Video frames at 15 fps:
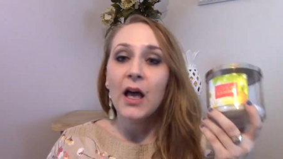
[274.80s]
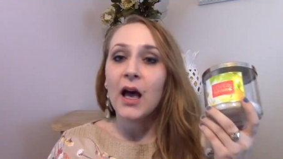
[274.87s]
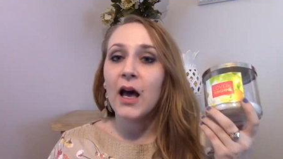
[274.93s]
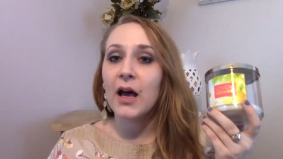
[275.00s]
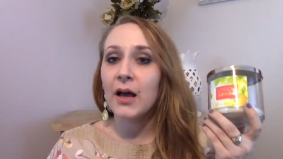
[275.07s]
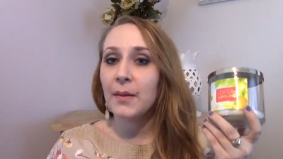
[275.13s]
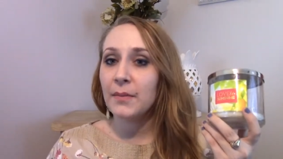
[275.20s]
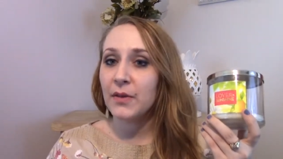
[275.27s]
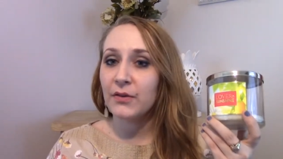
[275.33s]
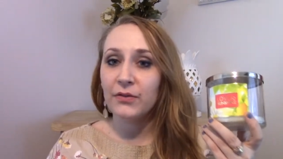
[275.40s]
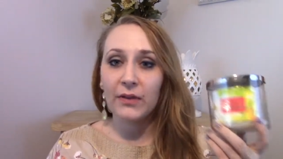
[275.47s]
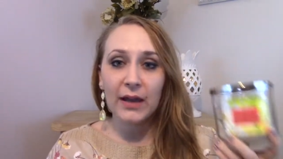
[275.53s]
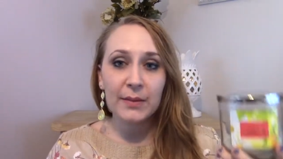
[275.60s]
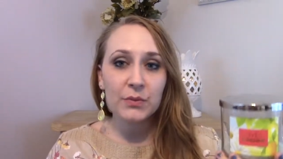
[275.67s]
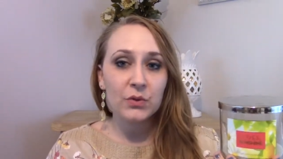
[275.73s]
Um, the
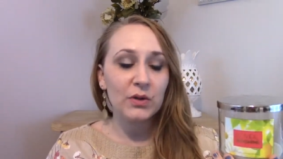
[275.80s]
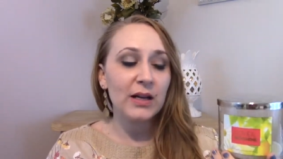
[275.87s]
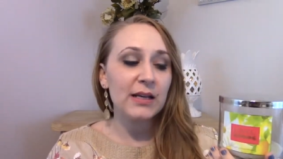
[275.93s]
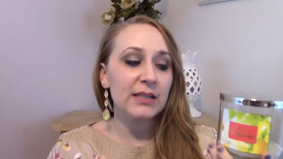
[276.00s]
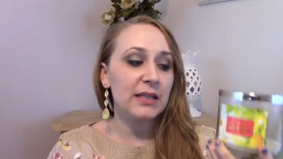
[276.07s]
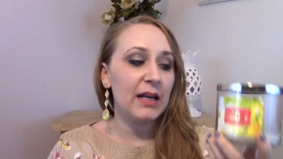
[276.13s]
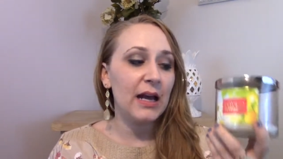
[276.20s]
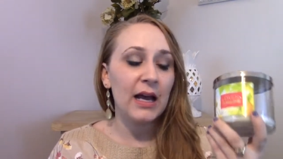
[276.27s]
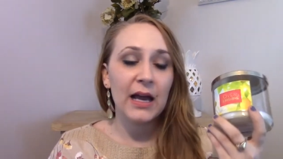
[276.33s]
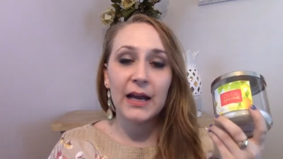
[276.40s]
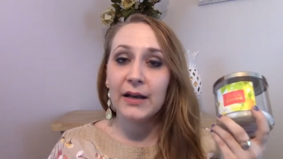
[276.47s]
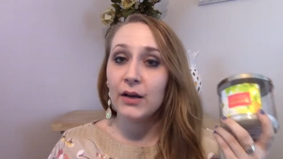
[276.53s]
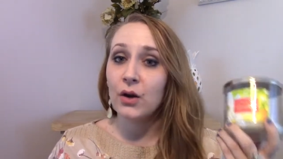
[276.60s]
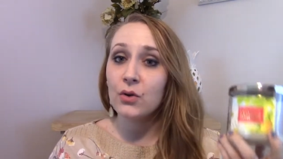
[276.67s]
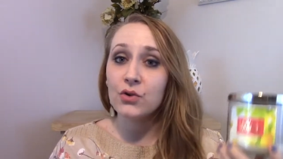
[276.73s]
flames were nice and high,
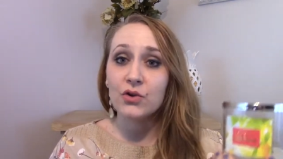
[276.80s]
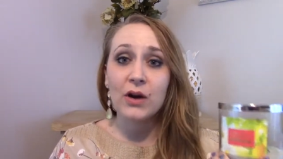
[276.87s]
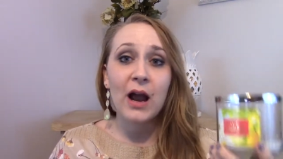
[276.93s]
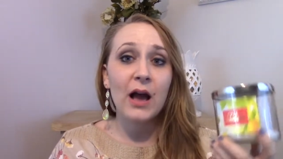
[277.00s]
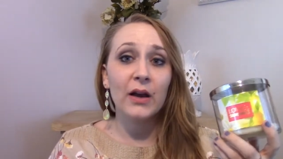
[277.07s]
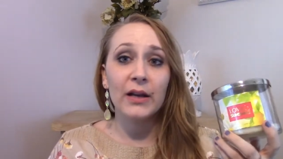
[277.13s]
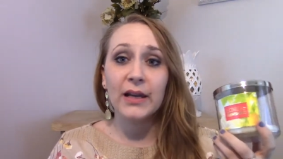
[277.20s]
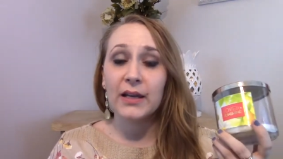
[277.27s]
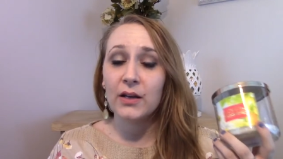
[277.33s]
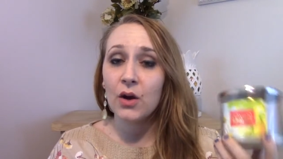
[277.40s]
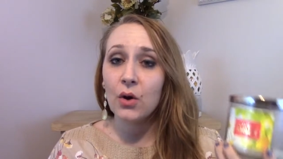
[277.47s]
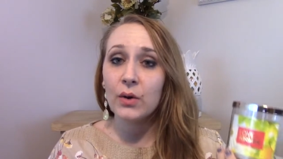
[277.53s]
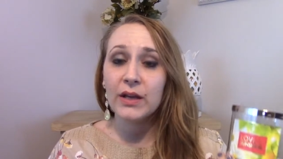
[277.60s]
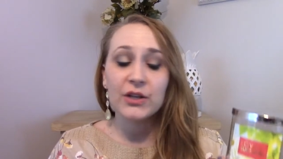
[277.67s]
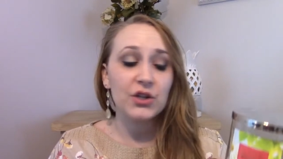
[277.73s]
no drowning,
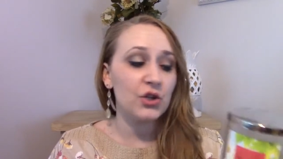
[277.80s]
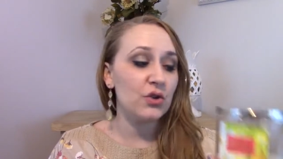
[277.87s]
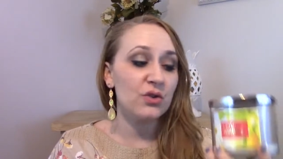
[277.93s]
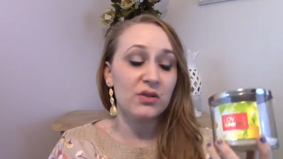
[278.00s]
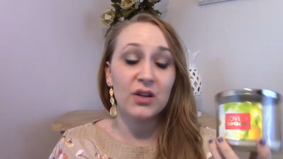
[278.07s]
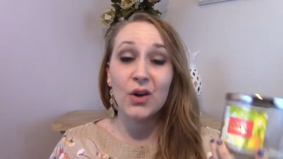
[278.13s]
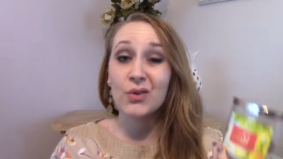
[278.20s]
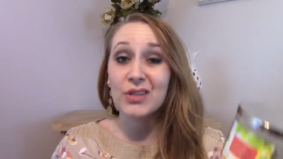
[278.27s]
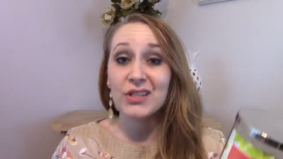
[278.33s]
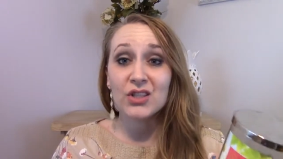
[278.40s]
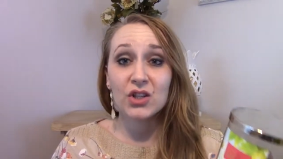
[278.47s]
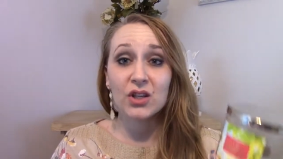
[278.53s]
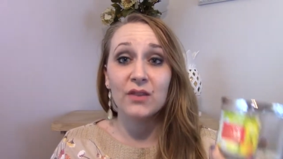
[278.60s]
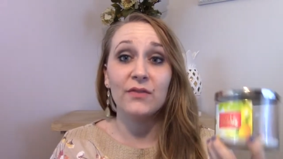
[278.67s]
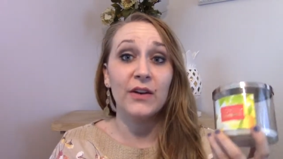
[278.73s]
no issues, no
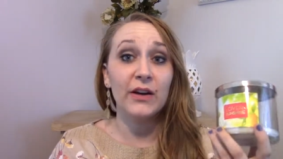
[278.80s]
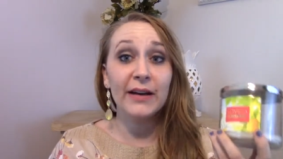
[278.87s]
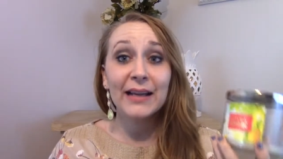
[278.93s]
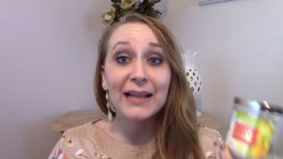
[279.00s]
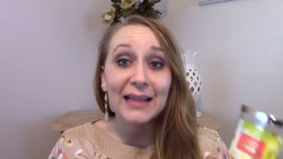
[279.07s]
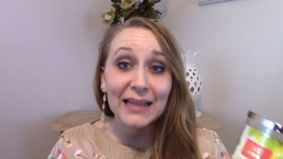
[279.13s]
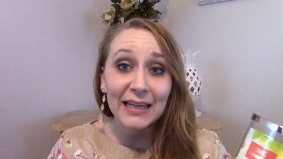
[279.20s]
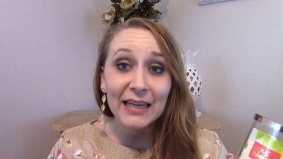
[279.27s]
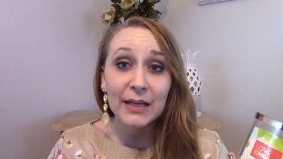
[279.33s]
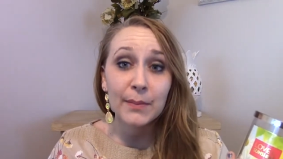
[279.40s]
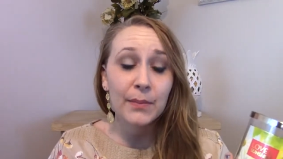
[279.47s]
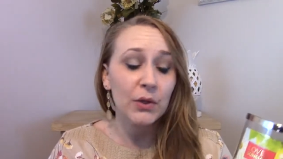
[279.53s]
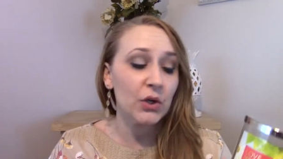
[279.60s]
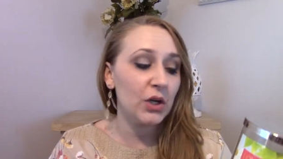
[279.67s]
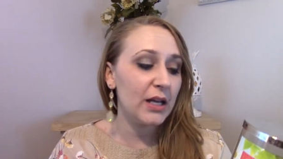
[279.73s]
soot, very clean
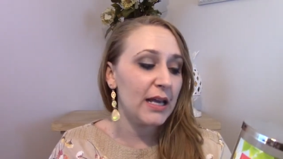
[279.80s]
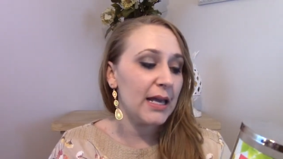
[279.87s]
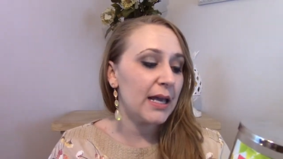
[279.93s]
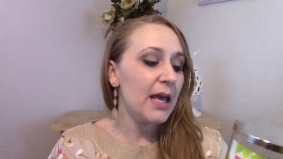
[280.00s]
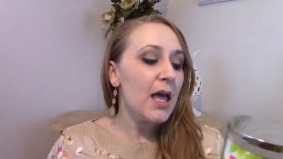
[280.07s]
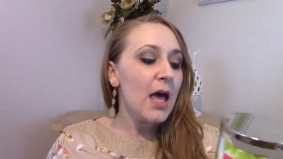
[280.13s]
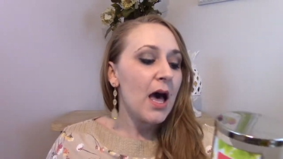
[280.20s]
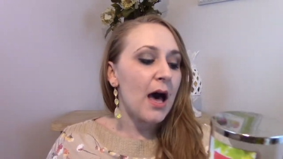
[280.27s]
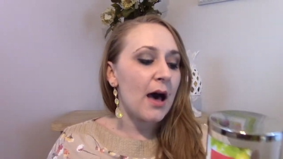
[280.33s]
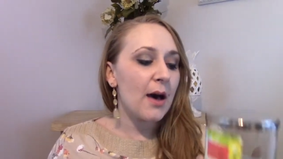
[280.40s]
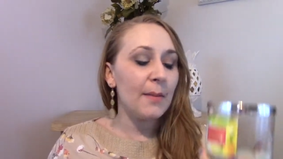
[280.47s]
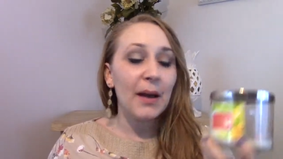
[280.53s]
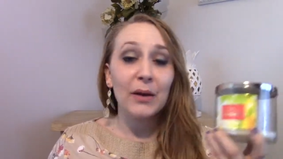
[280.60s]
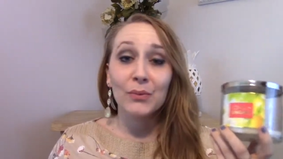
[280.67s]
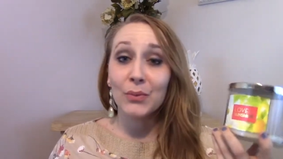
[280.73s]
burning. Um,
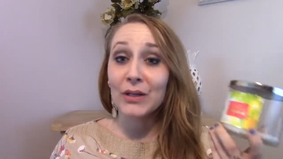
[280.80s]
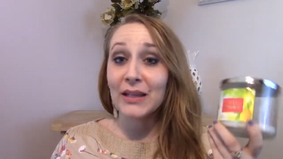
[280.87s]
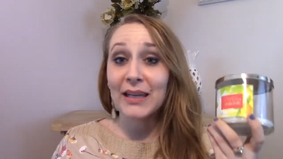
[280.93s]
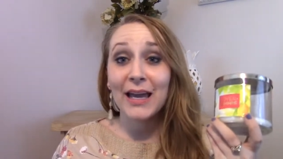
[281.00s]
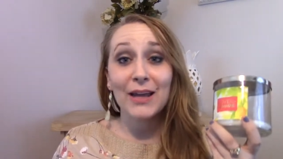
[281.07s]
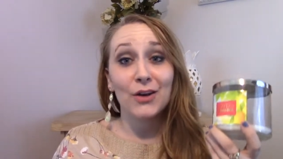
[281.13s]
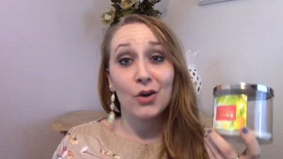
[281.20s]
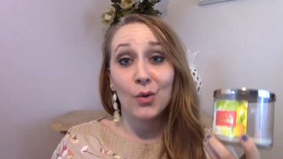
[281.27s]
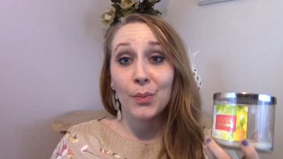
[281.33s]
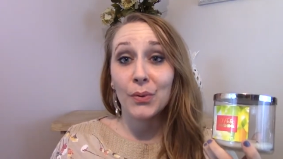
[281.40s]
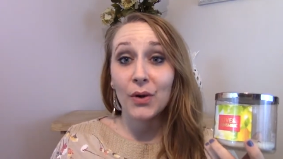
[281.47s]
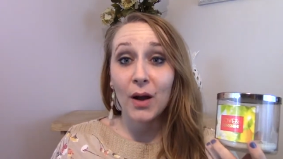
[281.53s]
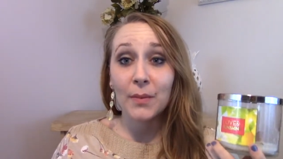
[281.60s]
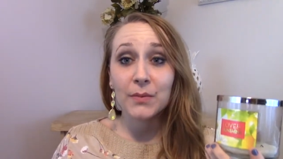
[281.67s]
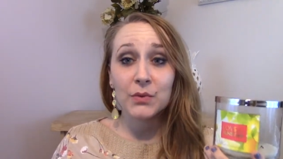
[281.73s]
I really really had no
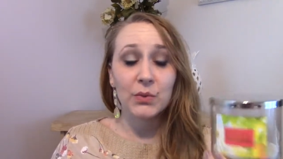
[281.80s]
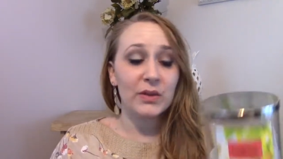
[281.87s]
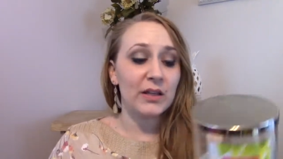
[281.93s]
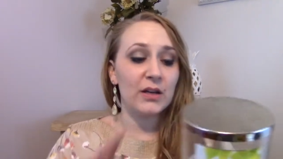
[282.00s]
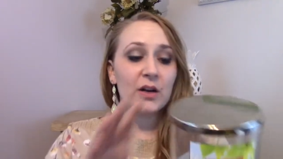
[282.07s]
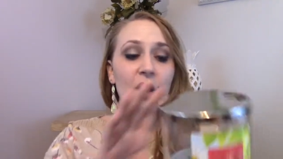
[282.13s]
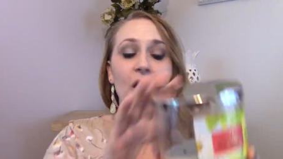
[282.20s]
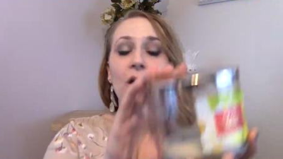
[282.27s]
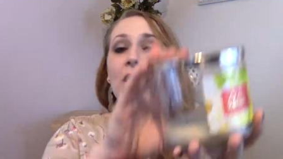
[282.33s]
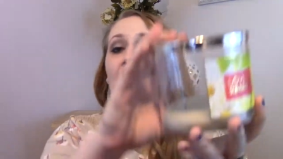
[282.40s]
problems with it at all.